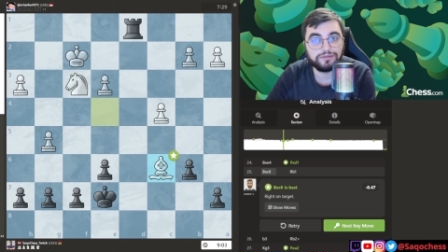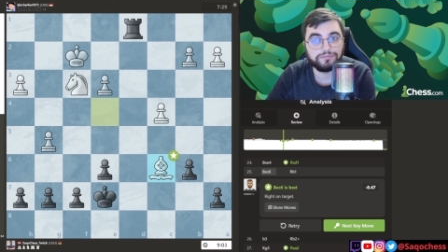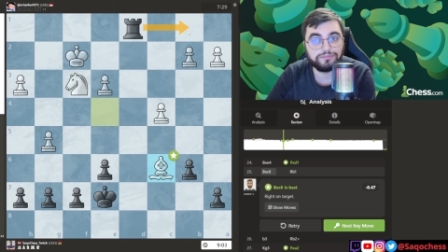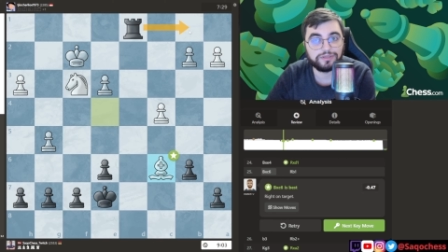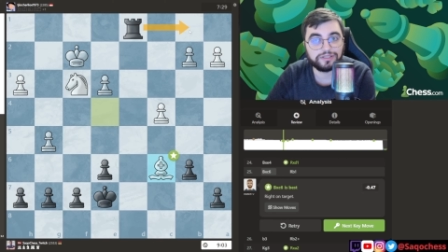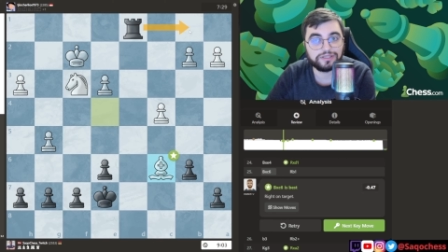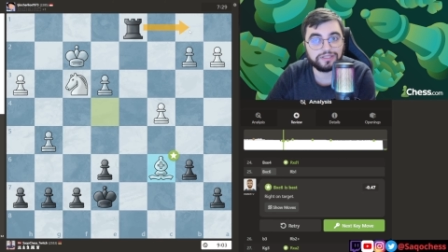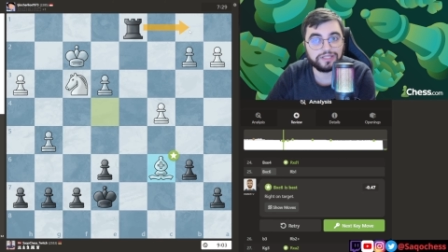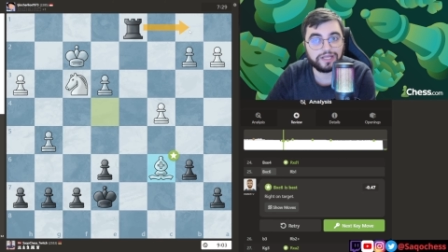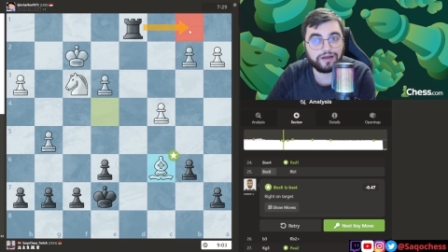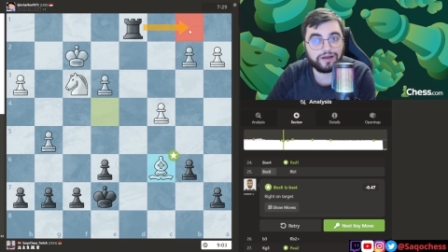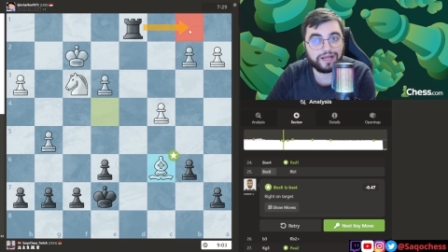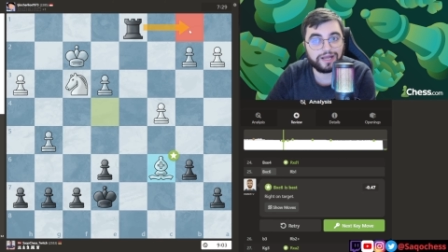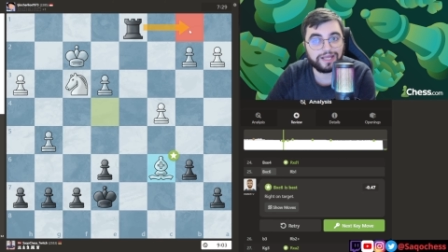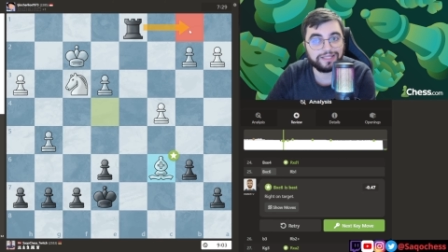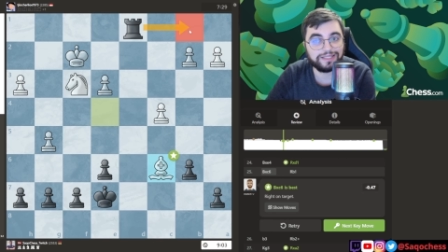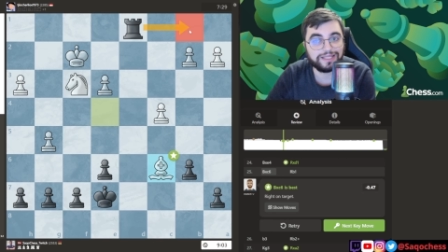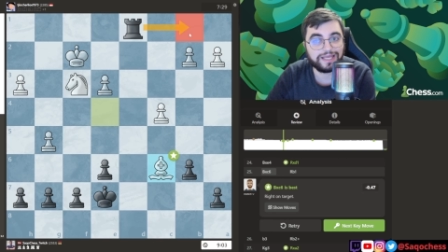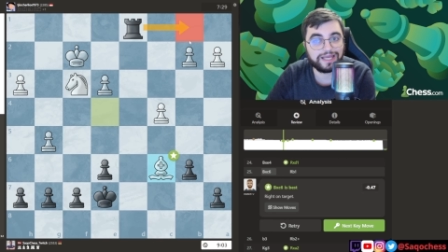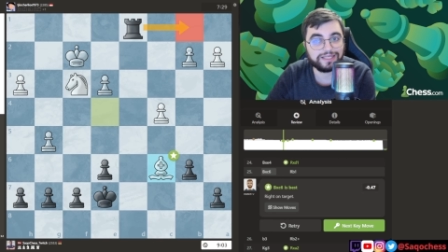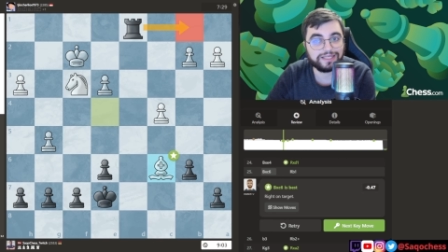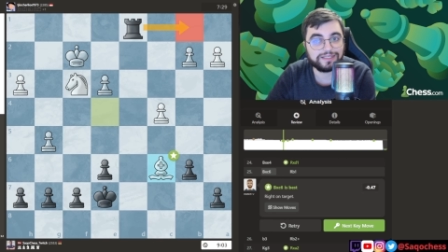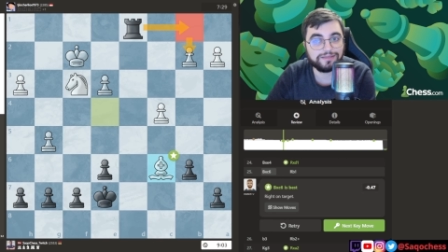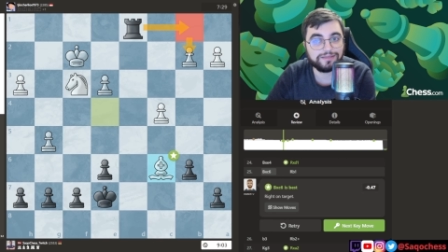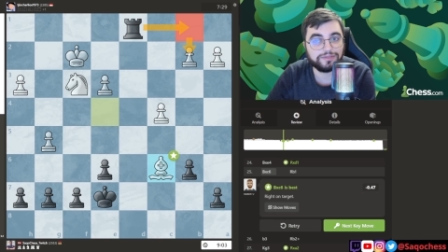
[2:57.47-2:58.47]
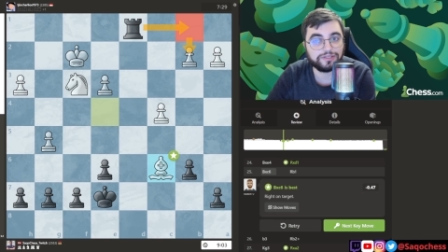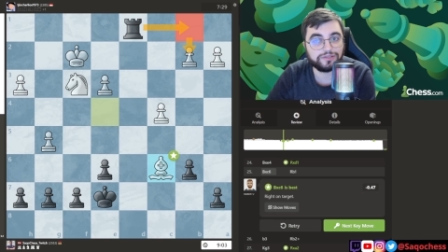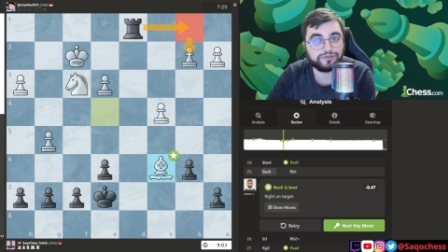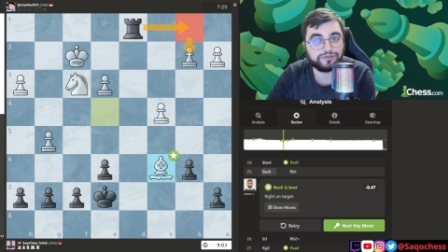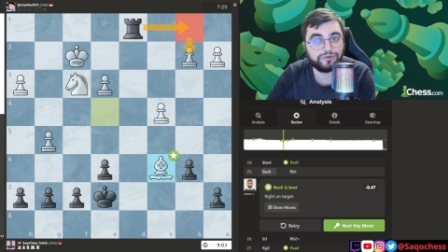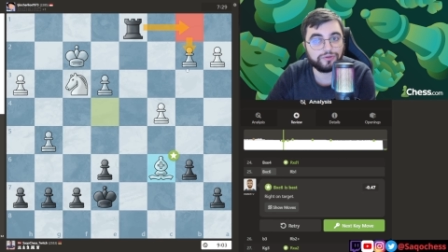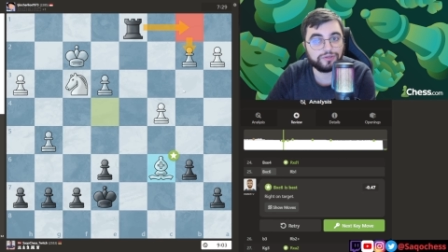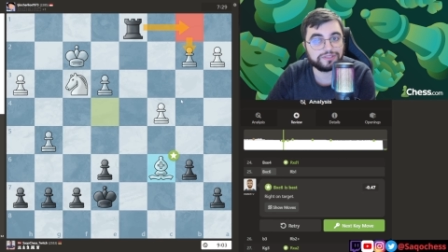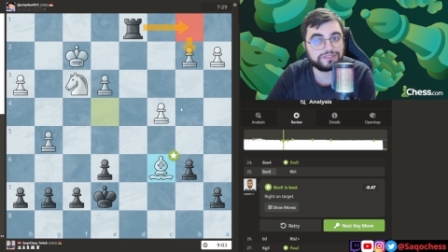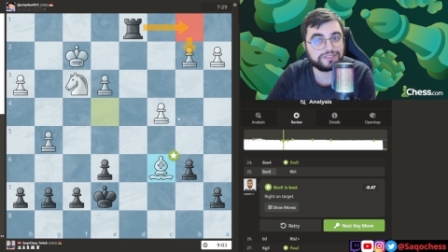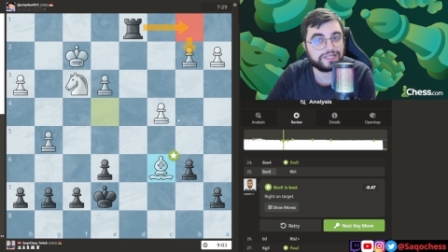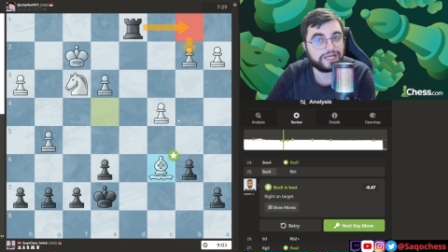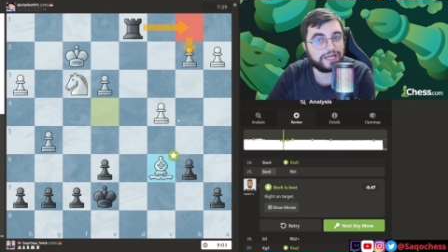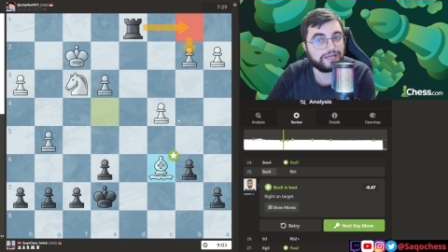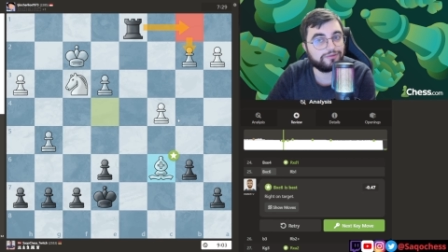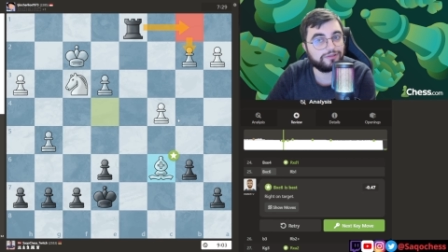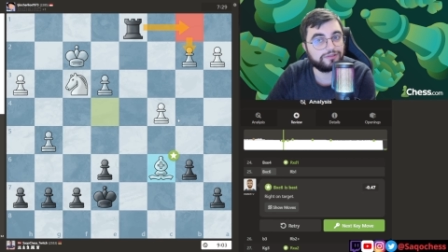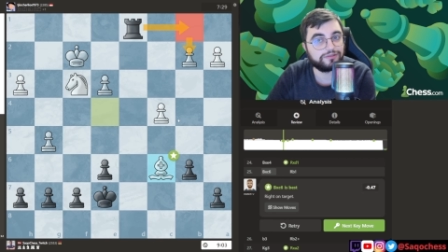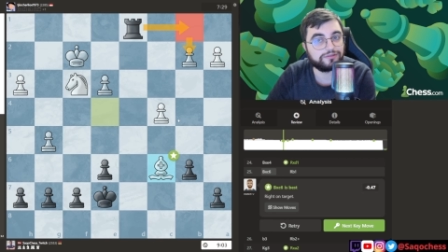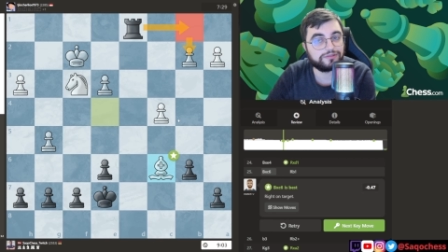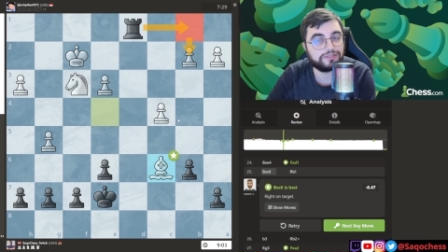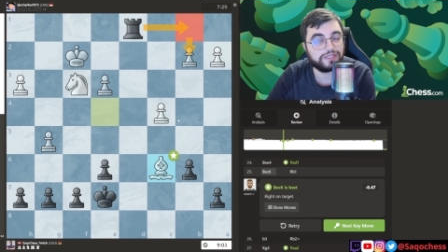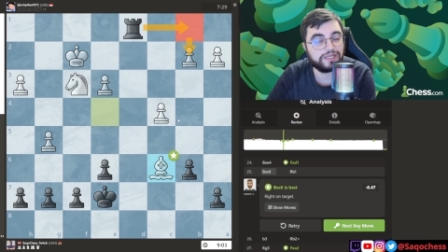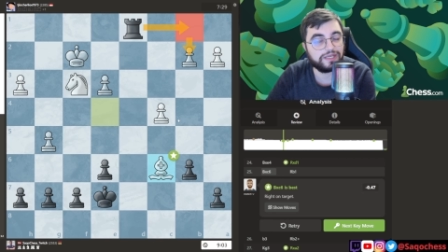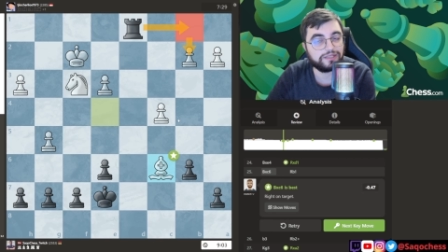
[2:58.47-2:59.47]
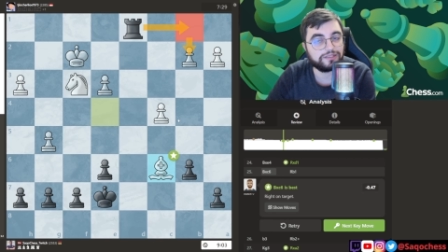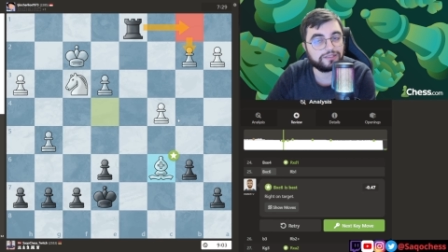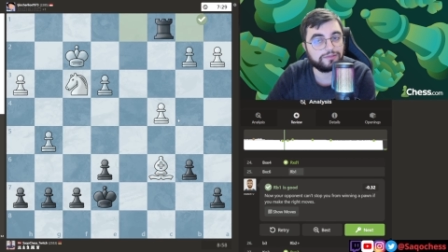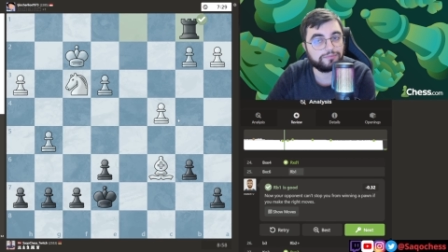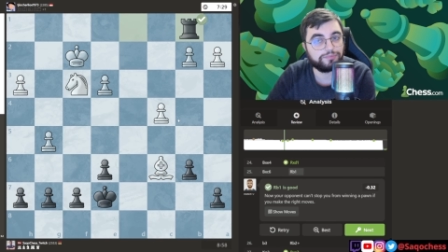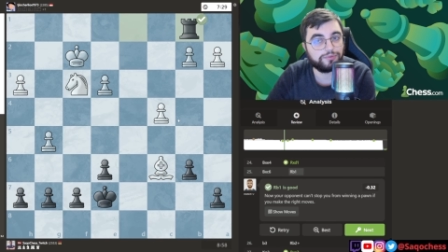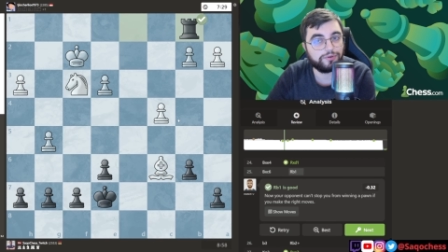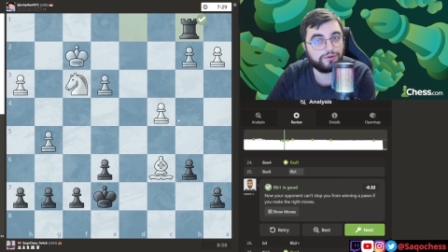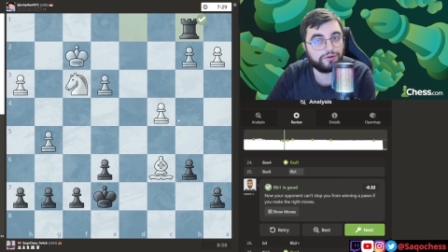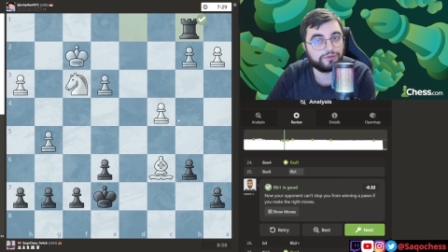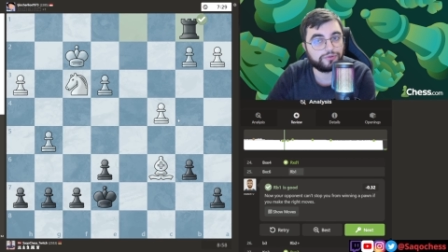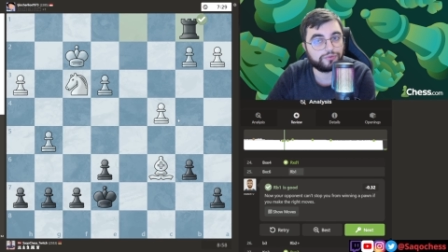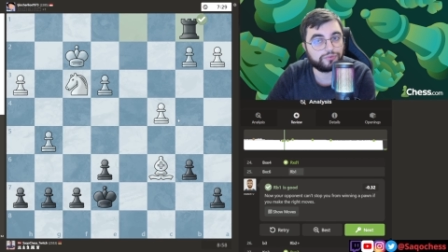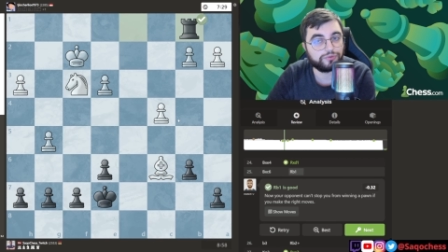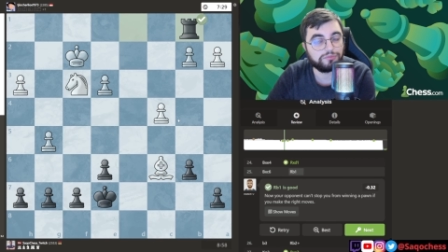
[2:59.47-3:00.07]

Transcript: But now I lucky because I will take the pawn.